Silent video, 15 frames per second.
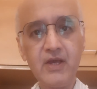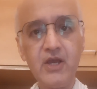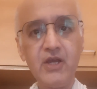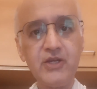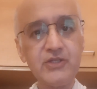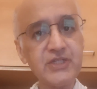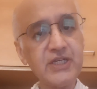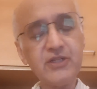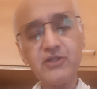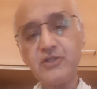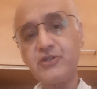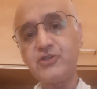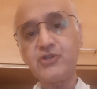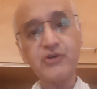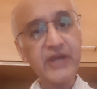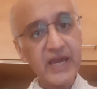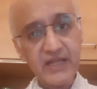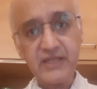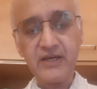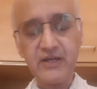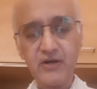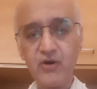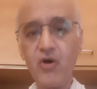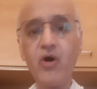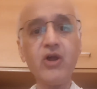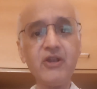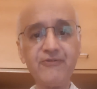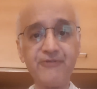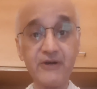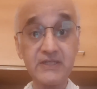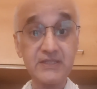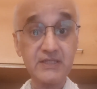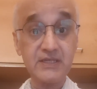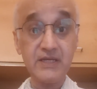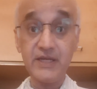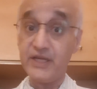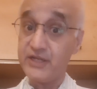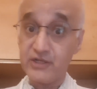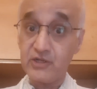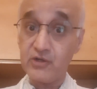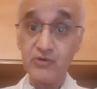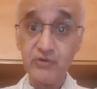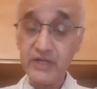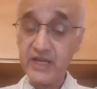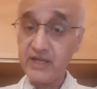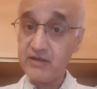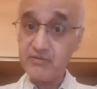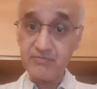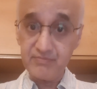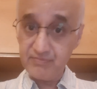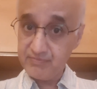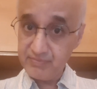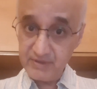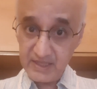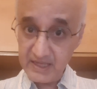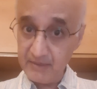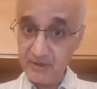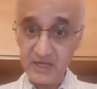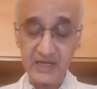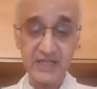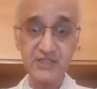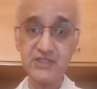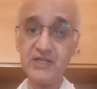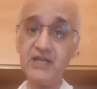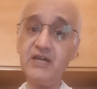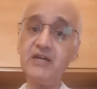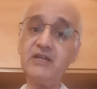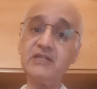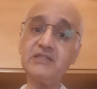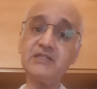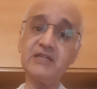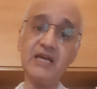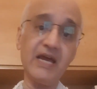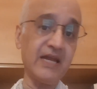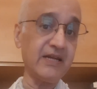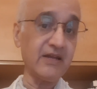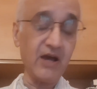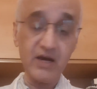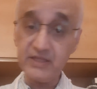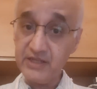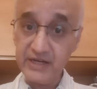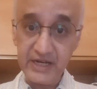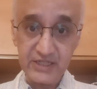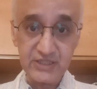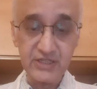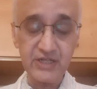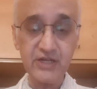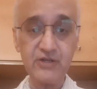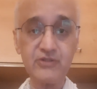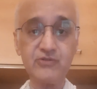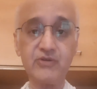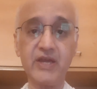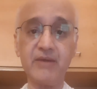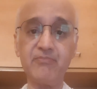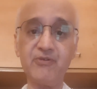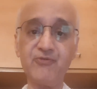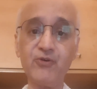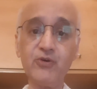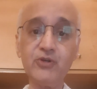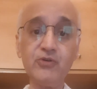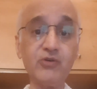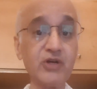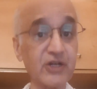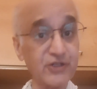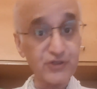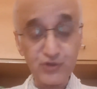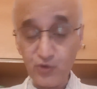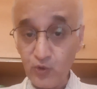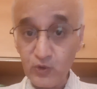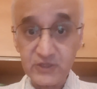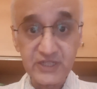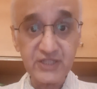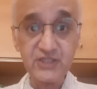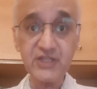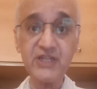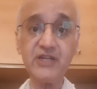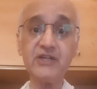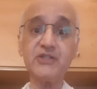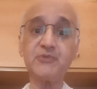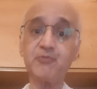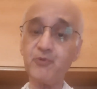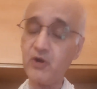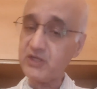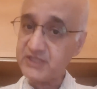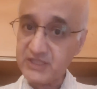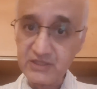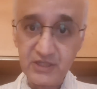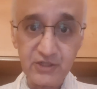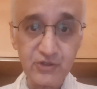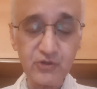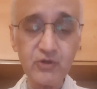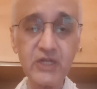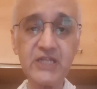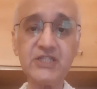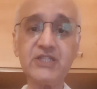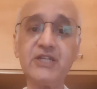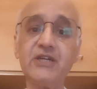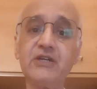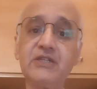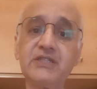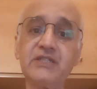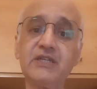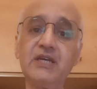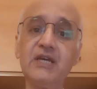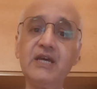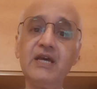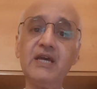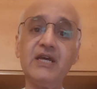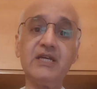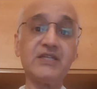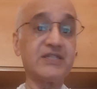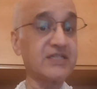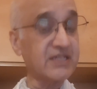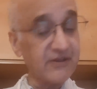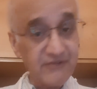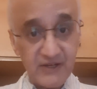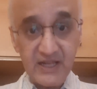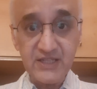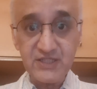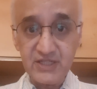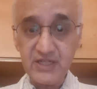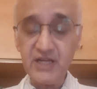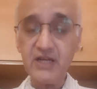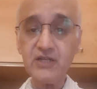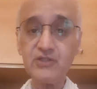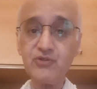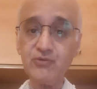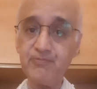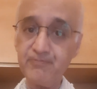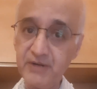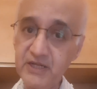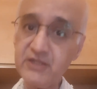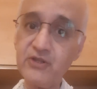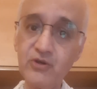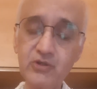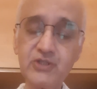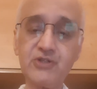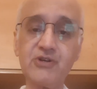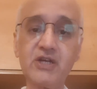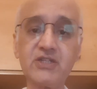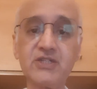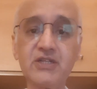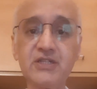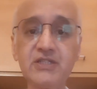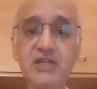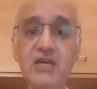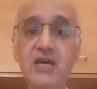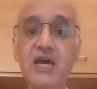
You see, together, all of us, including chemical engineers and other engineers who came before you, controls engineers, process control engineers, civil engineers who built those structures,